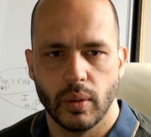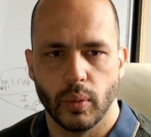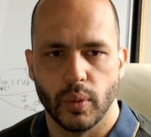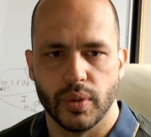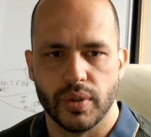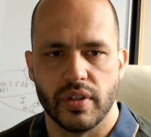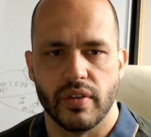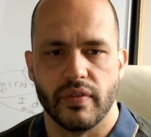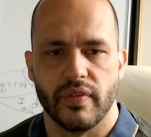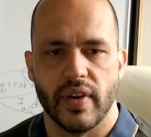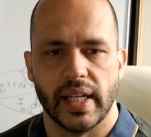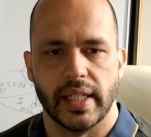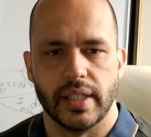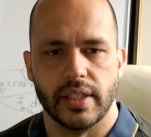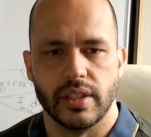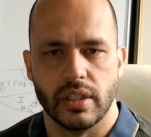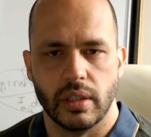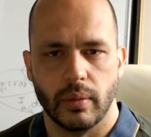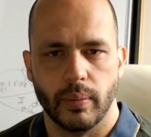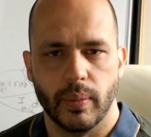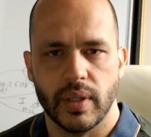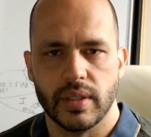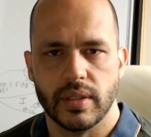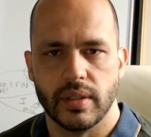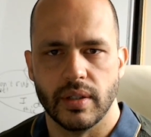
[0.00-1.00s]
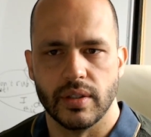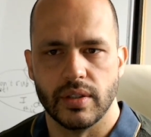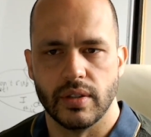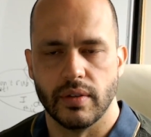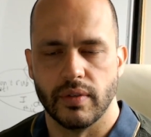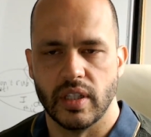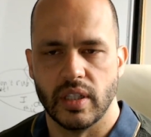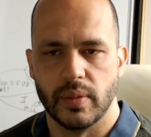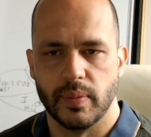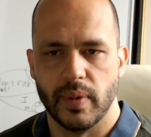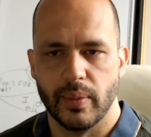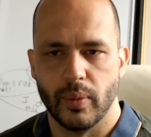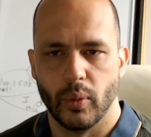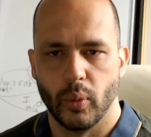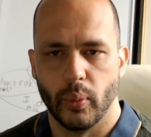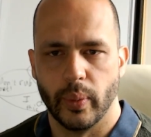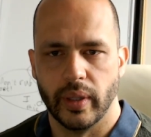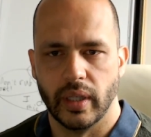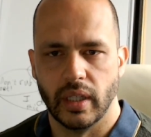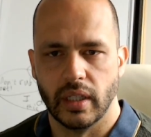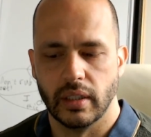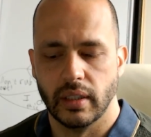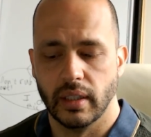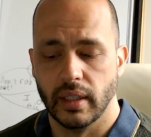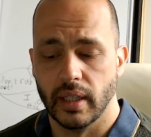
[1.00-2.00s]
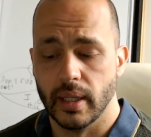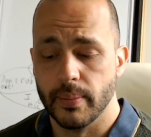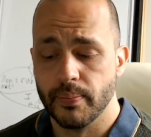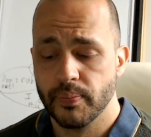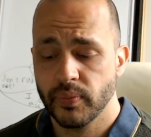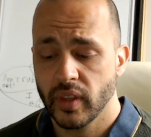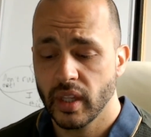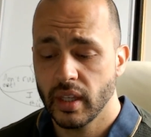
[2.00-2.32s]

What's the value to the business of these people being in there?